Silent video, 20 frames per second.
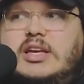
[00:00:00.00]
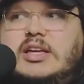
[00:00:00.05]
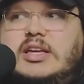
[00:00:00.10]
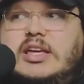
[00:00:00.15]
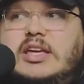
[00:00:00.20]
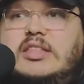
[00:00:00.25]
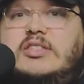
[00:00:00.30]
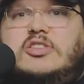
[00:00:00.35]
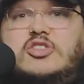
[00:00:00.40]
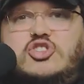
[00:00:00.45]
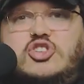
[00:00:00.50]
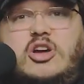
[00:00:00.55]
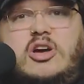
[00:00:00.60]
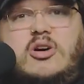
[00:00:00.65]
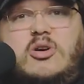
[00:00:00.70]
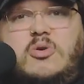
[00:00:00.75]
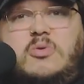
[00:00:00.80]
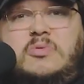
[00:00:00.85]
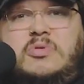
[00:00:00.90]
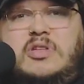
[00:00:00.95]
in the
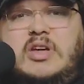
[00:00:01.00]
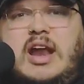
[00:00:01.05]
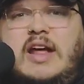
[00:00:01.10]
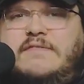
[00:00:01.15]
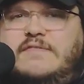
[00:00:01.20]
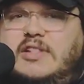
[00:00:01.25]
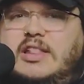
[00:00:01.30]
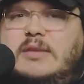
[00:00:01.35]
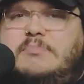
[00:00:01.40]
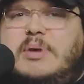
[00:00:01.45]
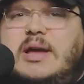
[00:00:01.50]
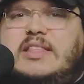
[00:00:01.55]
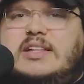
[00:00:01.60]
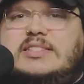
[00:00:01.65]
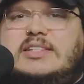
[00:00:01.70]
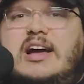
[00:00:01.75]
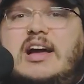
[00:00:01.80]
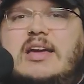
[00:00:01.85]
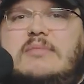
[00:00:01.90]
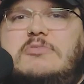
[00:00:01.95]
show that I feel like by the
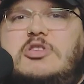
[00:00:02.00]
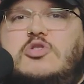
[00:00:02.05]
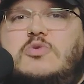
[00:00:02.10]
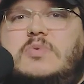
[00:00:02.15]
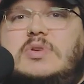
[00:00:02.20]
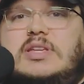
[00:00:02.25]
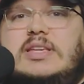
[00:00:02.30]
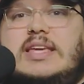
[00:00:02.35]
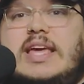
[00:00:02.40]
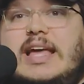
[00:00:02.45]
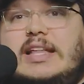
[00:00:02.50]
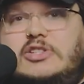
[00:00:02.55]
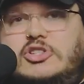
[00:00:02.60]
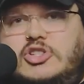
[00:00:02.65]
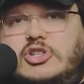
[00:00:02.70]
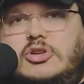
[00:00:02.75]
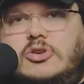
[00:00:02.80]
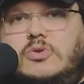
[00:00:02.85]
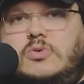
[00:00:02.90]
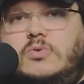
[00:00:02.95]
time you get
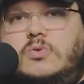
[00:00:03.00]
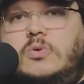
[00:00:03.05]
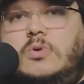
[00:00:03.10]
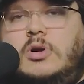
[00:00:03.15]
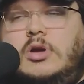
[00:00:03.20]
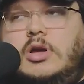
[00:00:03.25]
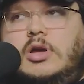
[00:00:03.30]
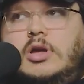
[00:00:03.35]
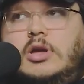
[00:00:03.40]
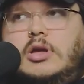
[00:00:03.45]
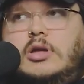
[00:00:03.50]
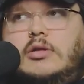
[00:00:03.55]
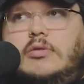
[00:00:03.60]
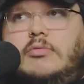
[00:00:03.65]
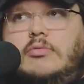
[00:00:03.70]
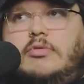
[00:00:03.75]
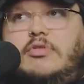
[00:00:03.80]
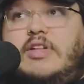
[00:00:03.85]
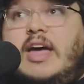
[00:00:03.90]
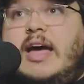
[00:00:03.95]
to
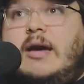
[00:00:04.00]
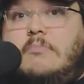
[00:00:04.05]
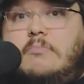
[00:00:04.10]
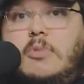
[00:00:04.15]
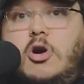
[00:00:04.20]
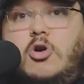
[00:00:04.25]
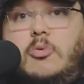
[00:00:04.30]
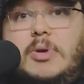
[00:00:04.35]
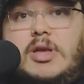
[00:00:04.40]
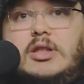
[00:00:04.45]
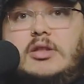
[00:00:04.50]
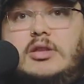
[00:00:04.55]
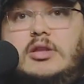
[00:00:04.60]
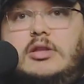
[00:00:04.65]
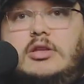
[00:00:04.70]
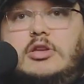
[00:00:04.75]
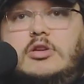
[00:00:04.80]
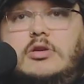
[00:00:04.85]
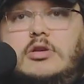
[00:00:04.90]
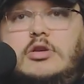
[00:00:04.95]
that moment,
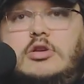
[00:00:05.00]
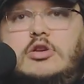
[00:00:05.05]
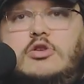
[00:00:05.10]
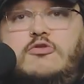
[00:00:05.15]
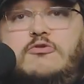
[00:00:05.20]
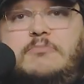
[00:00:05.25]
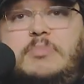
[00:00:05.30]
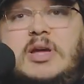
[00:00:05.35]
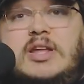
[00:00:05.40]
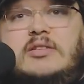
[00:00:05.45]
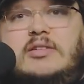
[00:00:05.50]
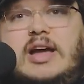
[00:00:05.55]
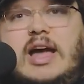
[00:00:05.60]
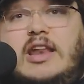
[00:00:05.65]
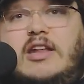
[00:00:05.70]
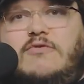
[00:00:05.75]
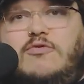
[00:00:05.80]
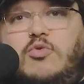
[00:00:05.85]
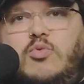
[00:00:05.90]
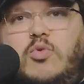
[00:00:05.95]
you, have been
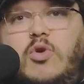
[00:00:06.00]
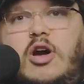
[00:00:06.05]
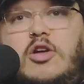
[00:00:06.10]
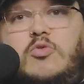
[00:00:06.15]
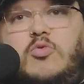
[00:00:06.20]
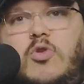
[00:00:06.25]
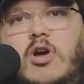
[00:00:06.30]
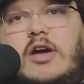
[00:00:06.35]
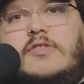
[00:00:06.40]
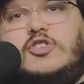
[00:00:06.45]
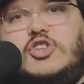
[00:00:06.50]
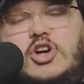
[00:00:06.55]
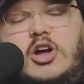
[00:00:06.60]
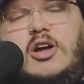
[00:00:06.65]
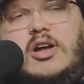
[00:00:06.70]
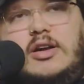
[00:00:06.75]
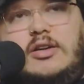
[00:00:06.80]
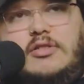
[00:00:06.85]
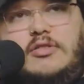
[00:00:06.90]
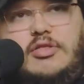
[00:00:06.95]
kind of run
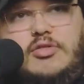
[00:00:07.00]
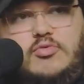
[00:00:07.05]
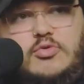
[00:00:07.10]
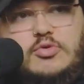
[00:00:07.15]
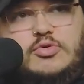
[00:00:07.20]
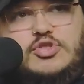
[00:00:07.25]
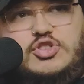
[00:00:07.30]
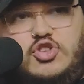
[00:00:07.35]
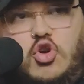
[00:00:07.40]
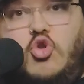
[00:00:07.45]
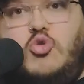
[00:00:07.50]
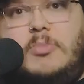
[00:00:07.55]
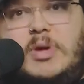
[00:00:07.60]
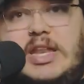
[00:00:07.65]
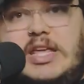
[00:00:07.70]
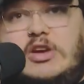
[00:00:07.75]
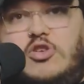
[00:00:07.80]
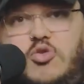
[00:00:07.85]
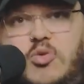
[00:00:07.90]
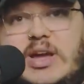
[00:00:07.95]
roughshod through so
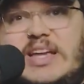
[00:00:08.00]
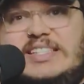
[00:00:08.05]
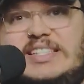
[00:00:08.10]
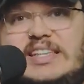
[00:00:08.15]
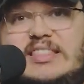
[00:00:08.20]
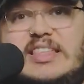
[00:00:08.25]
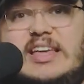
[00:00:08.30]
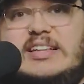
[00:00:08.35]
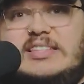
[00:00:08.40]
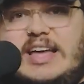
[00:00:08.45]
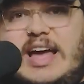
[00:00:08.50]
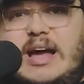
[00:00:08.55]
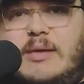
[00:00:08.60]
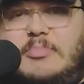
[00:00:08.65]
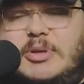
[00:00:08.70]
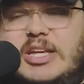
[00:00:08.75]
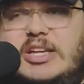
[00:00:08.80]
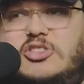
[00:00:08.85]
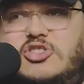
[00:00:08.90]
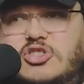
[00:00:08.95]
many crazy things
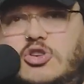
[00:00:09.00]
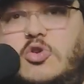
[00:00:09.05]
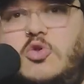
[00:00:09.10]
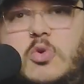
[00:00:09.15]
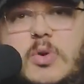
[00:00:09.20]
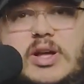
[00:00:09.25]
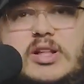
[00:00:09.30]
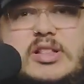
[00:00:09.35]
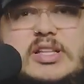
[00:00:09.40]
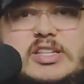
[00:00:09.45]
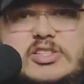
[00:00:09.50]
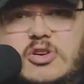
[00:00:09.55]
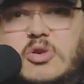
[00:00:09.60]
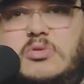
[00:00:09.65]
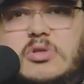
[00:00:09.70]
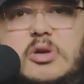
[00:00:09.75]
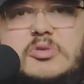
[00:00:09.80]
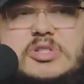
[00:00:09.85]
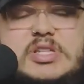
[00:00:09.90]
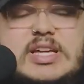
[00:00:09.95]
happening so quickly, so
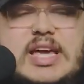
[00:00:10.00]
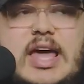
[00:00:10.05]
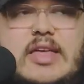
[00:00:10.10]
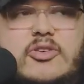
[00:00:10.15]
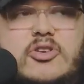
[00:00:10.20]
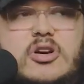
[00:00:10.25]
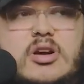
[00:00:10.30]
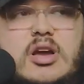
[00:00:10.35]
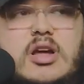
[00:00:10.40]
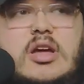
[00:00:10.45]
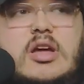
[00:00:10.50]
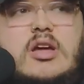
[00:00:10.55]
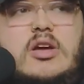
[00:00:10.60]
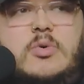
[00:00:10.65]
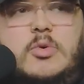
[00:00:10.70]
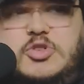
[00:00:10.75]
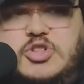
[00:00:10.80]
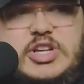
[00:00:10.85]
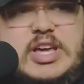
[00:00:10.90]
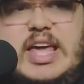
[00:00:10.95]
close together,
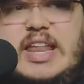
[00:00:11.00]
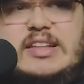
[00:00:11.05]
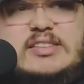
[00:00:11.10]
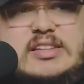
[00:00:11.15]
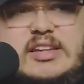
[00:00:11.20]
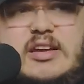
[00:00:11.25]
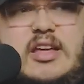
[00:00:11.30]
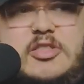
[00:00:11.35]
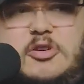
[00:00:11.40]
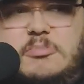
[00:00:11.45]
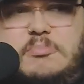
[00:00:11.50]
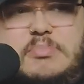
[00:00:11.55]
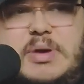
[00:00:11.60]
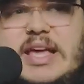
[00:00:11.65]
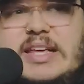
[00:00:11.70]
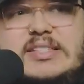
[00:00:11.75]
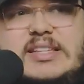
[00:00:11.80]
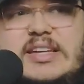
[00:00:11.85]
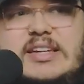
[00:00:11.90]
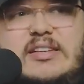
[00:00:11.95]
which again is another
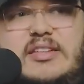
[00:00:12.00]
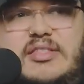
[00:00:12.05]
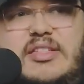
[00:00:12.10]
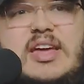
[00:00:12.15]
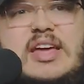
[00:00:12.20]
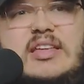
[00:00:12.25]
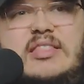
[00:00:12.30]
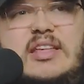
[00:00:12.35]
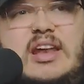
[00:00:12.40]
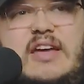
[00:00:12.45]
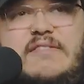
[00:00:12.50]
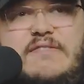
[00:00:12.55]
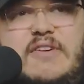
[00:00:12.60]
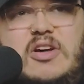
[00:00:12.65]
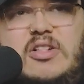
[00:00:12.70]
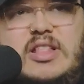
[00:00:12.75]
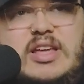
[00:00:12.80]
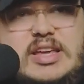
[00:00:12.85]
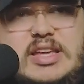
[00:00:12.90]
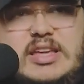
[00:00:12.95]
pacing thing that I
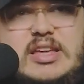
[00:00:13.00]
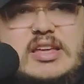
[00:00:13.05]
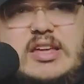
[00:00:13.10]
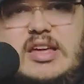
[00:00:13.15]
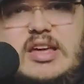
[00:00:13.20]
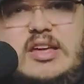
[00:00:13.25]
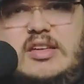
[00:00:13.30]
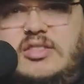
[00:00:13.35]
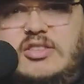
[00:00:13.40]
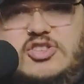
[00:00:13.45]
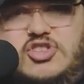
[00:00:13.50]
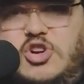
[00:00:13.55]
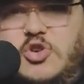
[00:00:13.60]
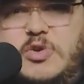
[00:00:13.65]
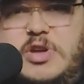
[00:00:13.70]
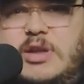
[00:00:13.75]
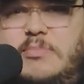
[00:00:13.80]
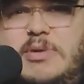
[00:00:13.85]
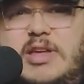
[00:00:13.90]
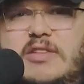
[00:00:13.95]
felt like the show
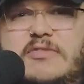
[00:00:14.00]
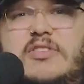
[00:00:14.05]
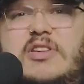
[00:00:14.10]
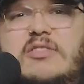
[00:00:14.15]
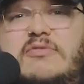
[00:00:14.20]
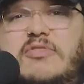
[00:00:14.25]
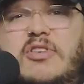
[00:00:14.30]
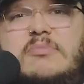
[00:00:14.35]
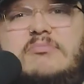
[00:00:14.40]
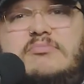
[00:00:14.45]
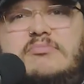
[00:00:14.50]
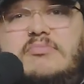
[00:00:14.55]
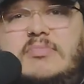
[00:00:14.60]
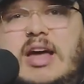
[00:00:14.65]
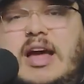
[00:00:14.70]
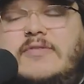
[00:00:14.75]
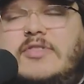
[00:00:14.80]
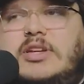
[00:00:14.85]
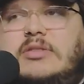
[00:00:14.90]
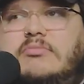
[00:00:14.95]
could have benefited from
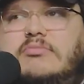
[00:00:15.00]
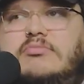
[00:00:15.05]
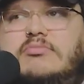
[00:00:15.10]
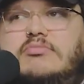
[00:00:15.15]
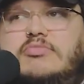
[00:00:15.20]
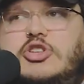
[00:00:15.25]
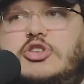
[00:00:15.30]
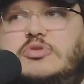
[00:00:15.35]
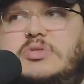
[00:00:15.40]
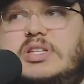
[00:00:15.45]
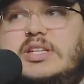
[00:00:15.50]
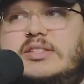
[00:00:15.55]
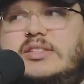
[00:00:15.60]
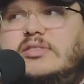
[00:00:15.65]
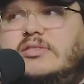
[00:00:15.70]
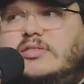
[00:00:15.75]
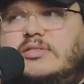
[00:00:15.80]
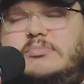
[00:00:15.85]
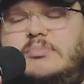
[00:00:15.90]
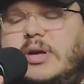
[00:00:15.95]
having two
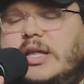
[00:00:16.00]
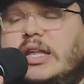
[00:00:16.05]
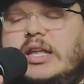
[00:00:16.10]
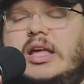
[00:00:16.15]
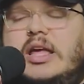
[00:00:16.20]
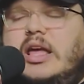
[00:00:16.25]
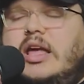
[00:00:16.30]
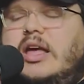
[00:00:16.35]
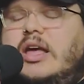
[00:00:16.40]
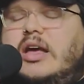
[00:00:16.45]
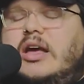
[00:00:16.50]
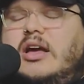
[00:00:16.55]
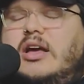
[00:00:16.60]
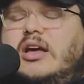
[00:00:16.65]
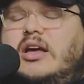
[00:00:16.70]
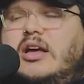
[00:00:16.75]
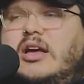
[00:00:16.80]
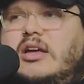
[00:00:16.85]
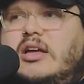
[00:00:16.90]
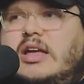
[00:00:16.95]
seasons. But
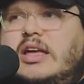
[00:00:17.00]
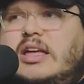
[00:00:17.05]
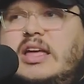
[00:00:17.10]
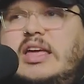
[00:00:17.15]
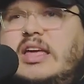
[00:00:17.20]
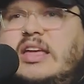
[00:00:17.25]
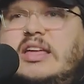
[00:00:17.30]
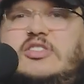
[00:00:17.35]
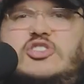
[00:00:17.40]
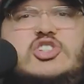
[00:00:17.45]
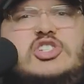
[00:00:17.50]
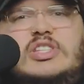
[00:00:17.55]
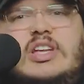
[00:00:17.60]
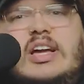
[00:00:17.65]
it, it just